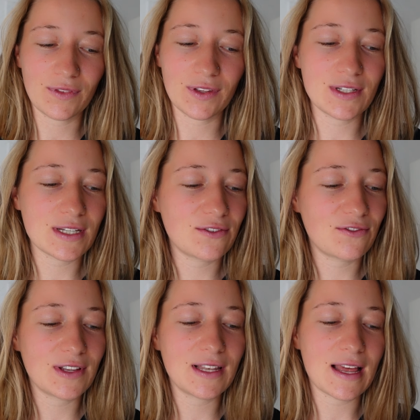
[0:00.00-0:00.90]
you just
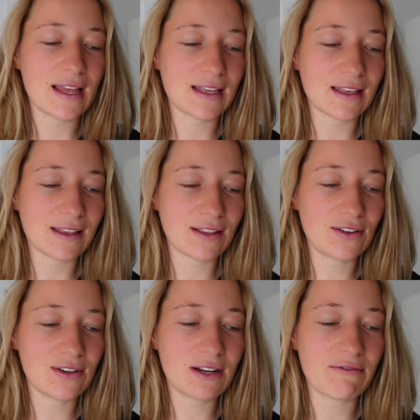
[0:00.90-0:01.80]
feel like
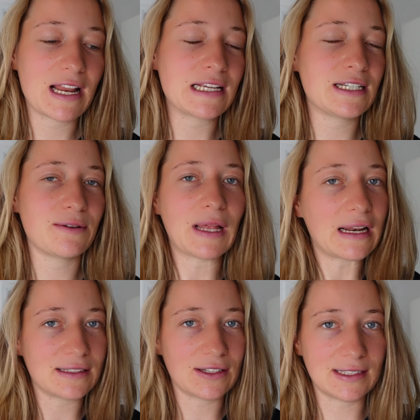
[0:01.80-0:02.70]
you're in a relationship that
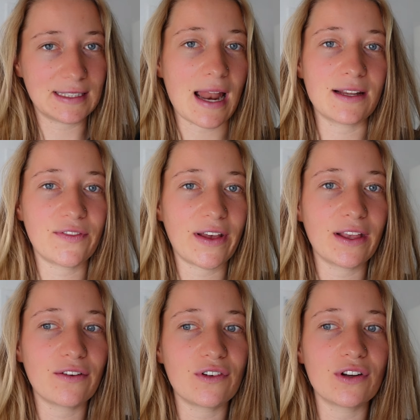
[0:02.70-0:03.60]
is not
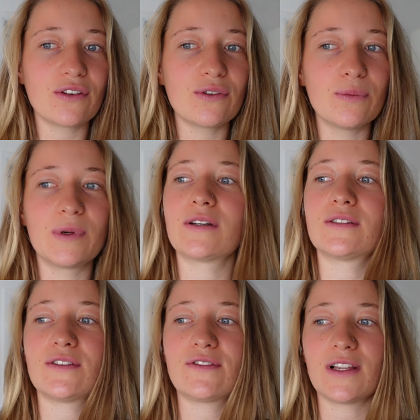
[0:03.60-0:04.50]
satisfying for you
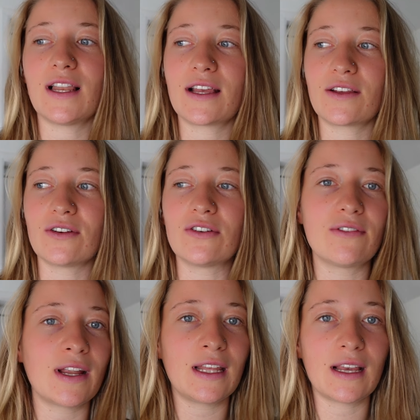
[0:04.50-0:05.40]
because you feel like you're
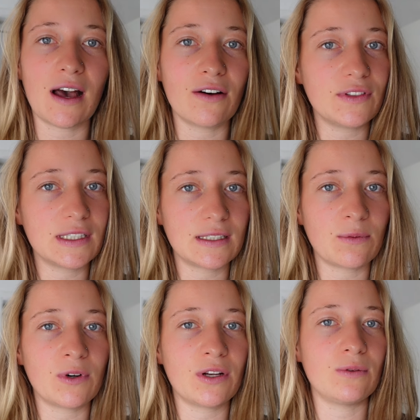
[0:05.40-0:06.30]
running after
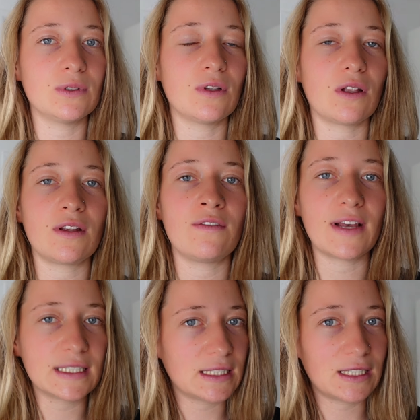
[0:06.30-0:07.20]
someone who's not
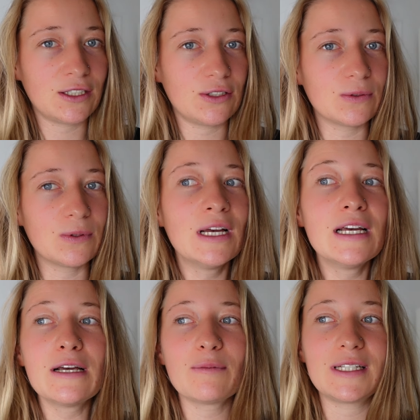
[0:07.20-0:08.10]
invested in you
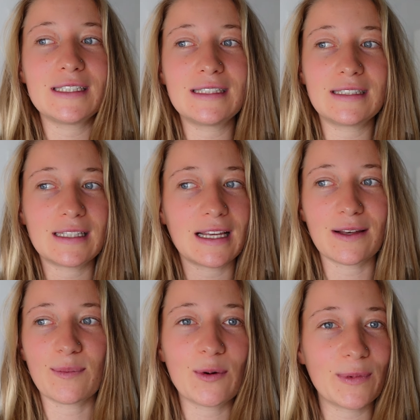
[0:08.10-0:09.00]
please take
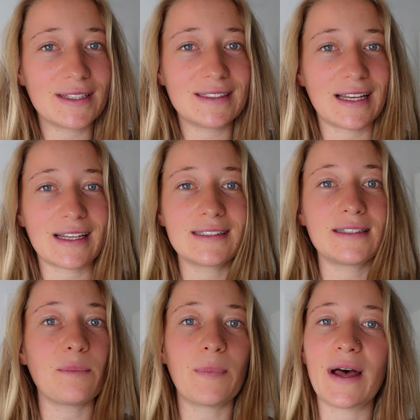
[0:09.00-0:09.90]
a moment take a step